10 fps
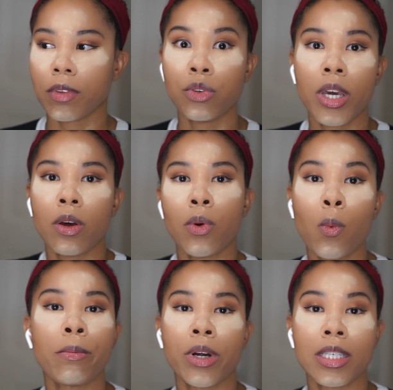you can't in
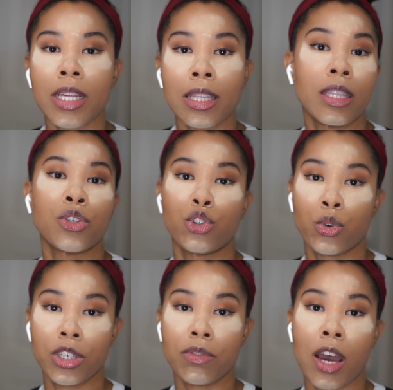one breath say that there's a
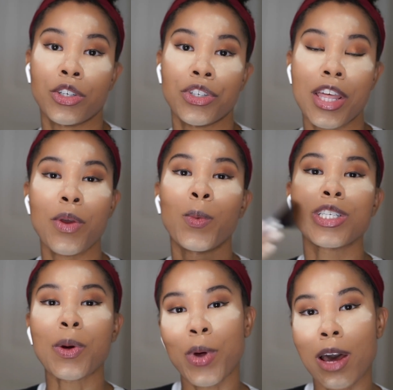shortage of doctors, and then when
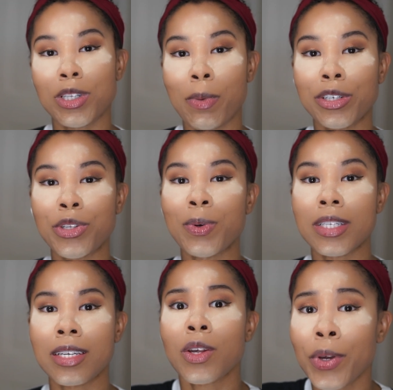someone outsmarts you and
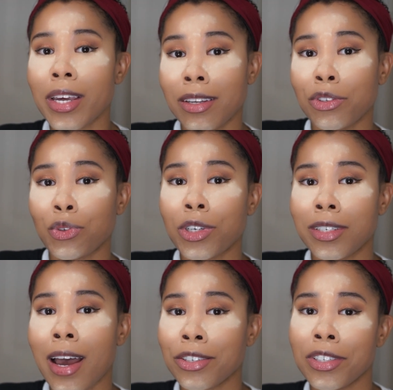says, oh yeah, there's a shortage
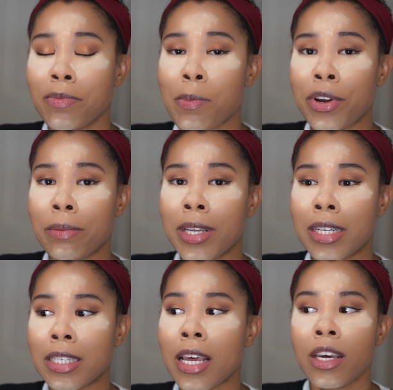of doctors, give me more
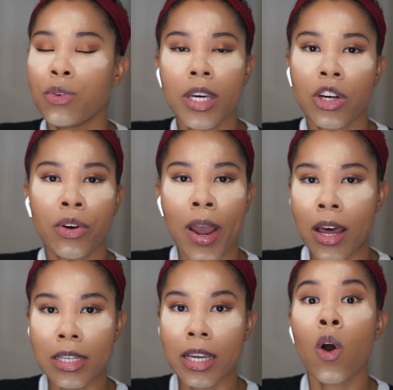independence, you can't turn
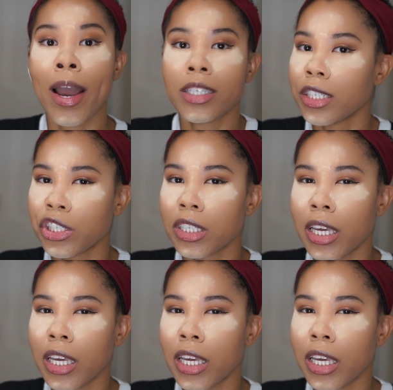around and say, oh, actually, just